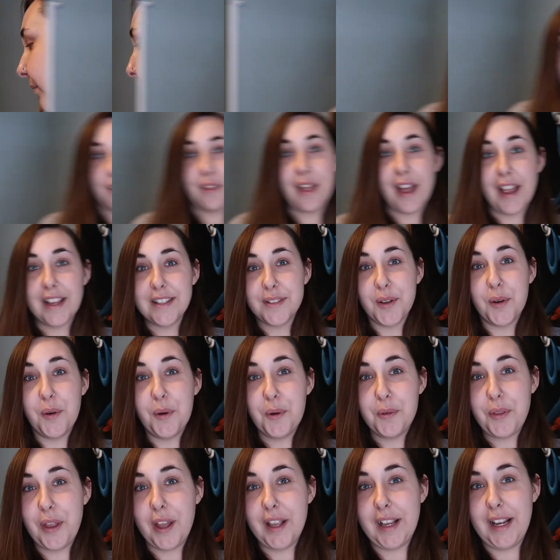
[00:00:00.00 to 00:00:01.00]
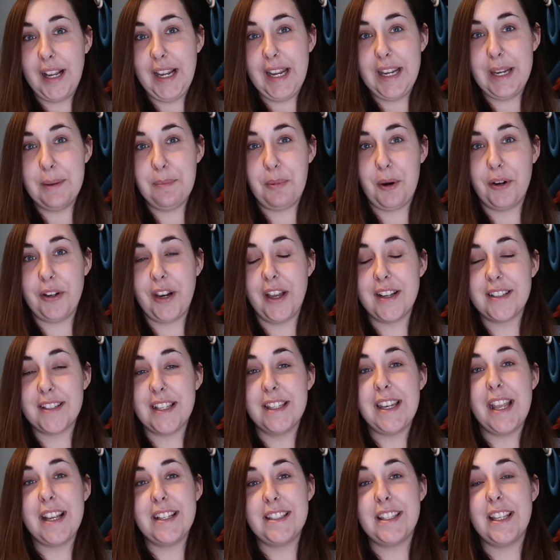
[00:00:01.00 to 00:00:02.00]
So that is all the cleaning products. The
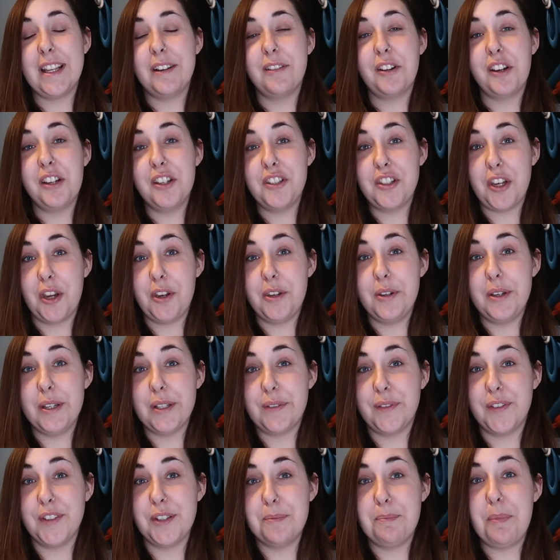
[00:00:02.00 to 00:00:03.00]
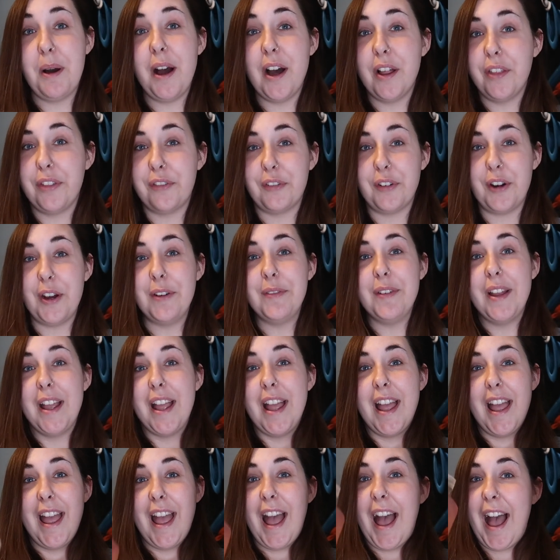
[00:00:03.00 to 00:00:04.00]
next thing I'm gonna show you is for the bathroom.
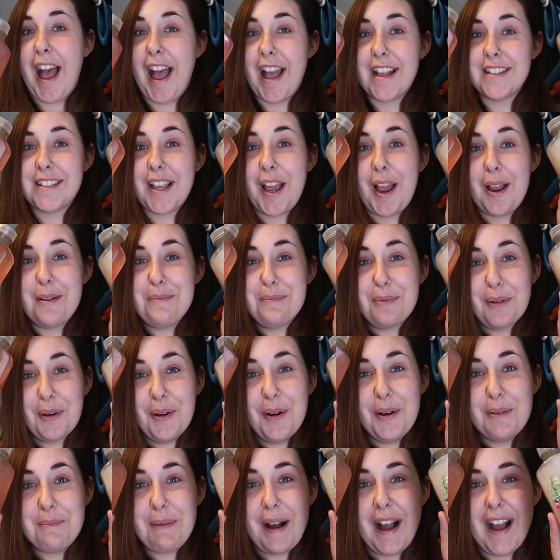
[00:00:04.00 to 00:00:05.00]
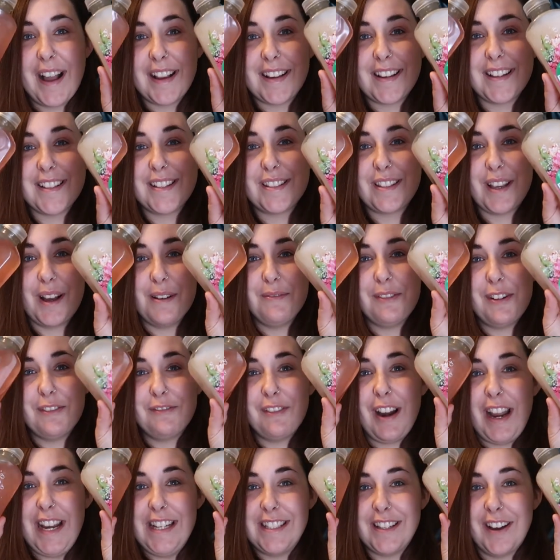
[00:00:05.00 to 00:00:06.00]
And I brought back some
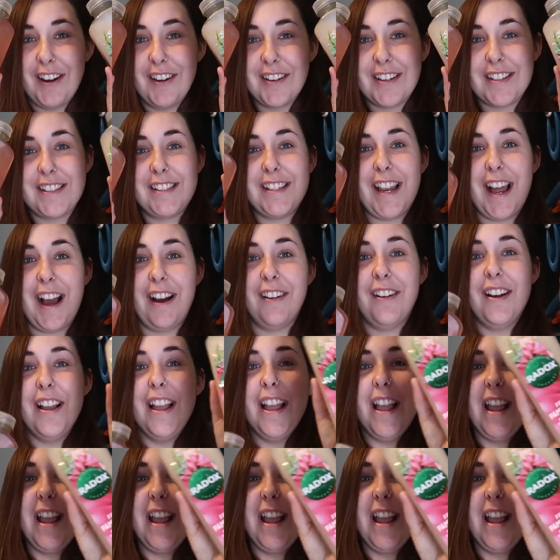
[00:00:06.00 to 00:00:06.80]
Radox. Now,